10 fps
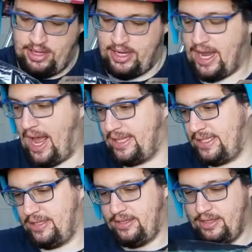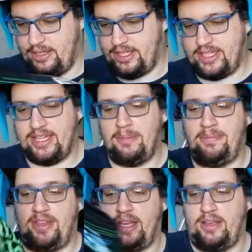got
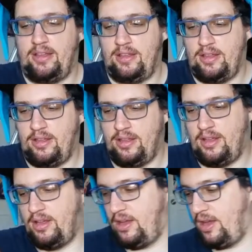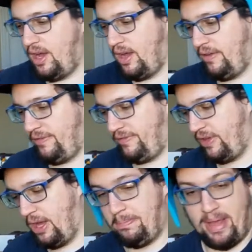something of
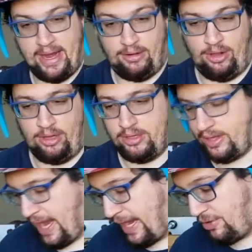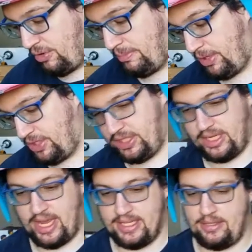apparel and or
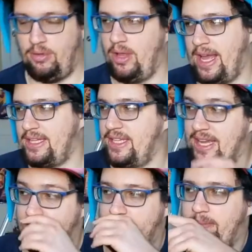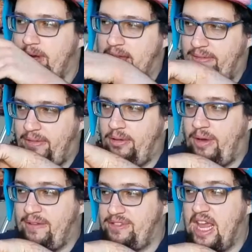merchandise. Well, actually, I do have, I have a
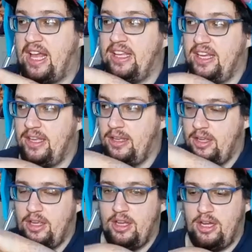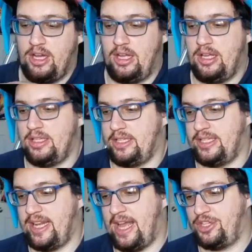Raphtalia uh,
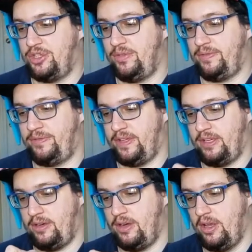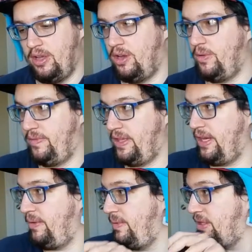statue figure over
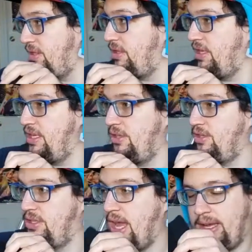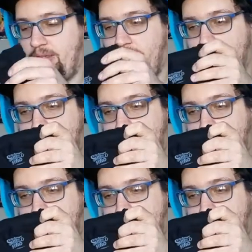there, which it looks actually